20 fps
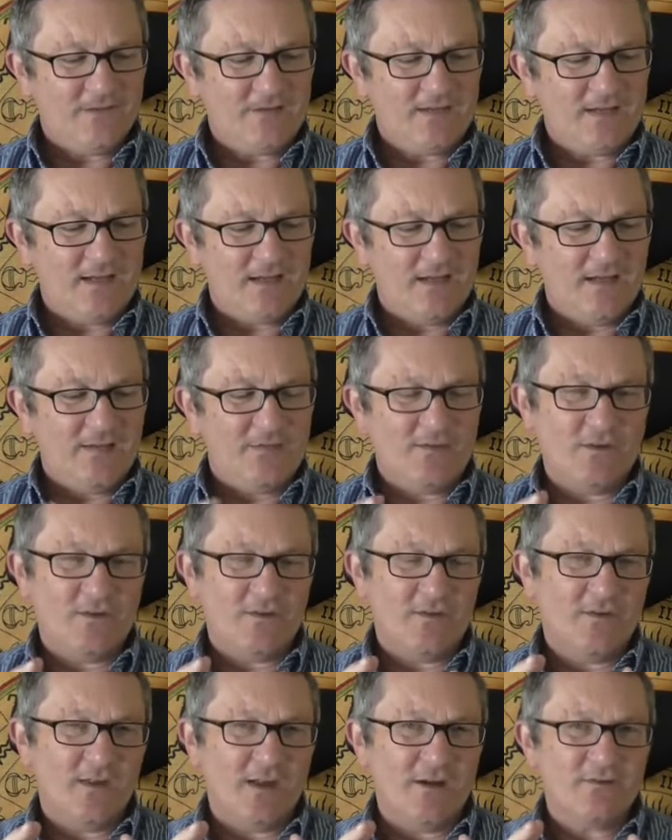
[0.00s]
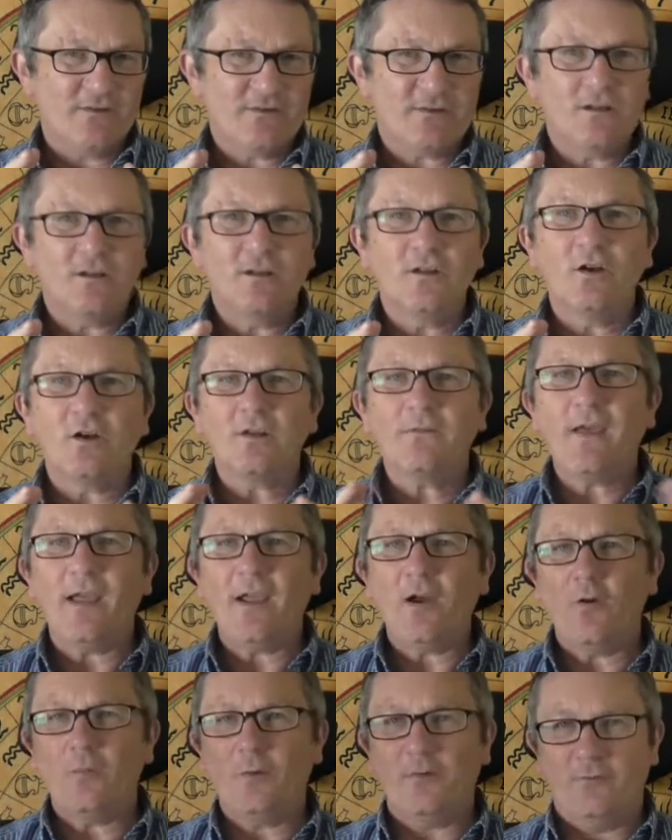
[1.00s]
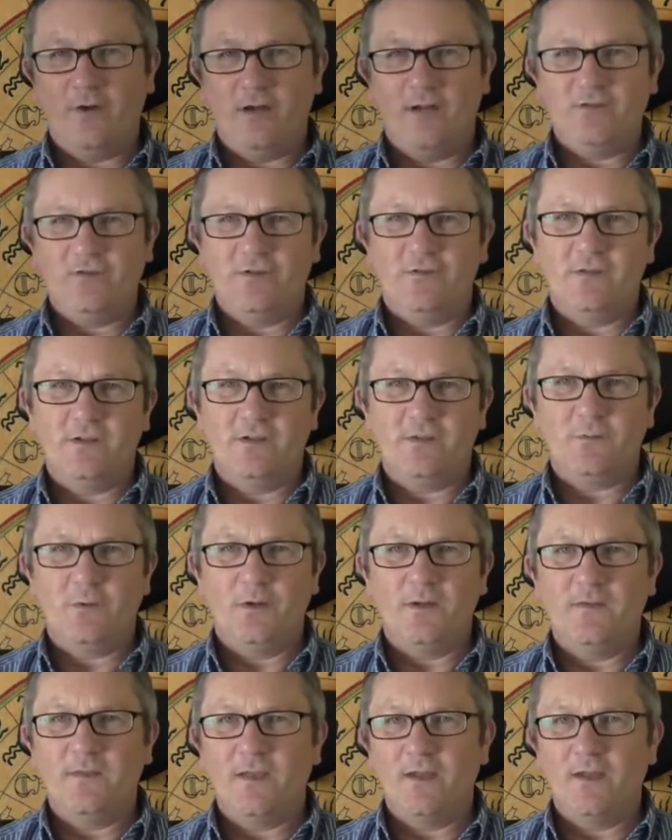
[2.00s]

to say that there is a lot of help around you this week.